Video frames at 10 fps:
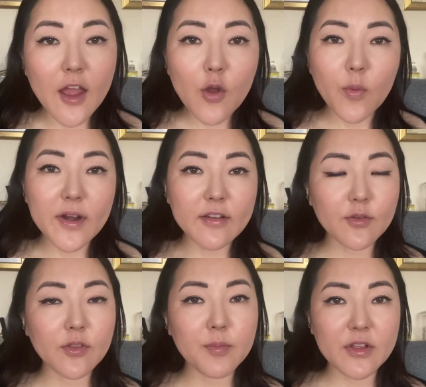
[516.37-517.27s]
When I
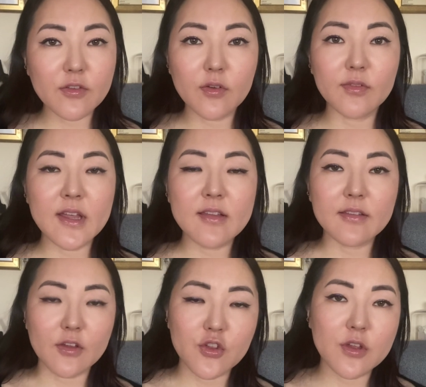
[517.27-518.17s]
saw the picture of
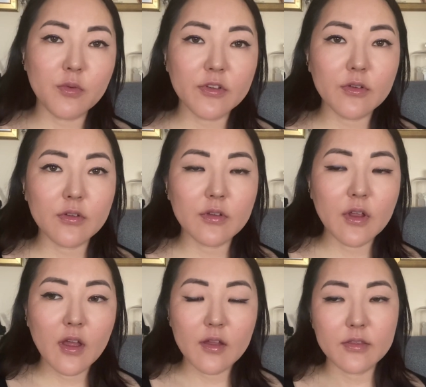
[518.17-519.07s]
Lisa,
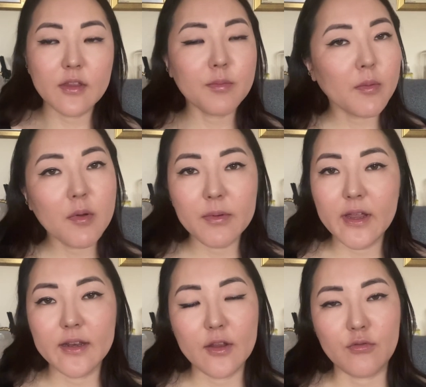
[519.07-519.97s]
they're probably
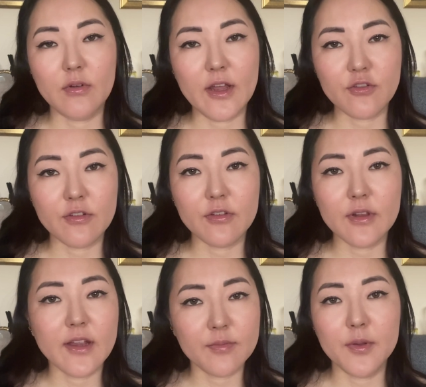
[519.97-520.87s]
her natural lashes,
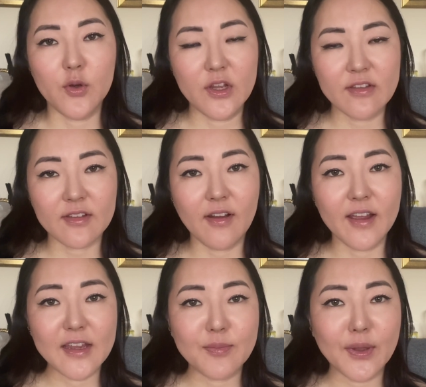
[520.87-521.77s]
let's be honest
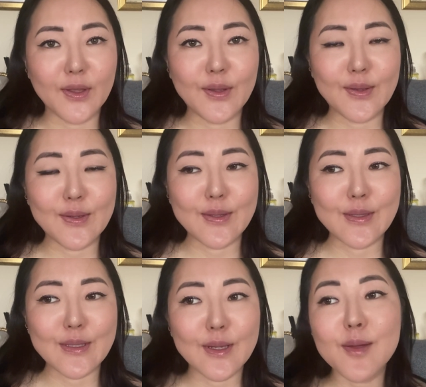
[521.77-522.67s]
guys, because
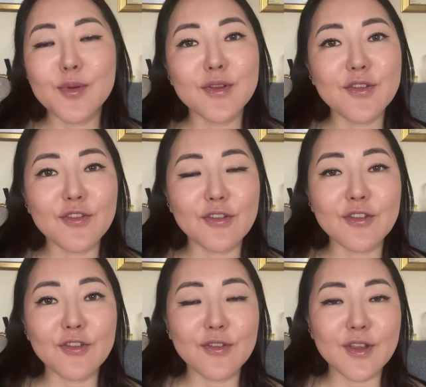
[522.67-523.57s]
celebrities just
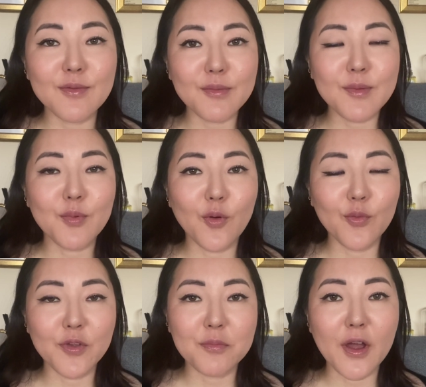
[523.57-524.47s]
seem to be
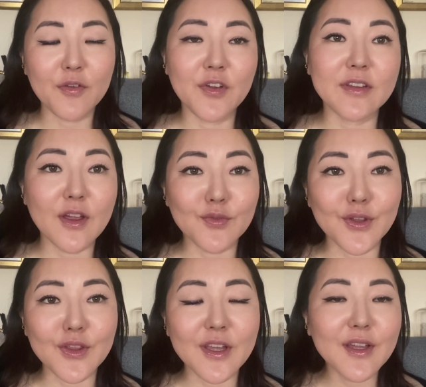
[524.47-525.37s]
born with perfect
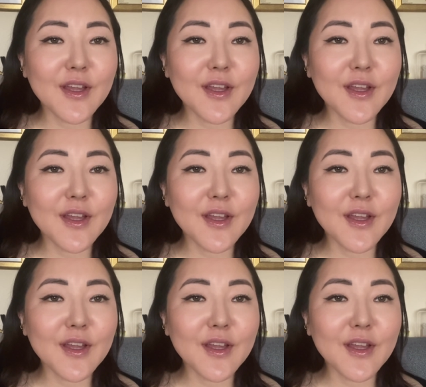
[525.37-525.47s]
everything.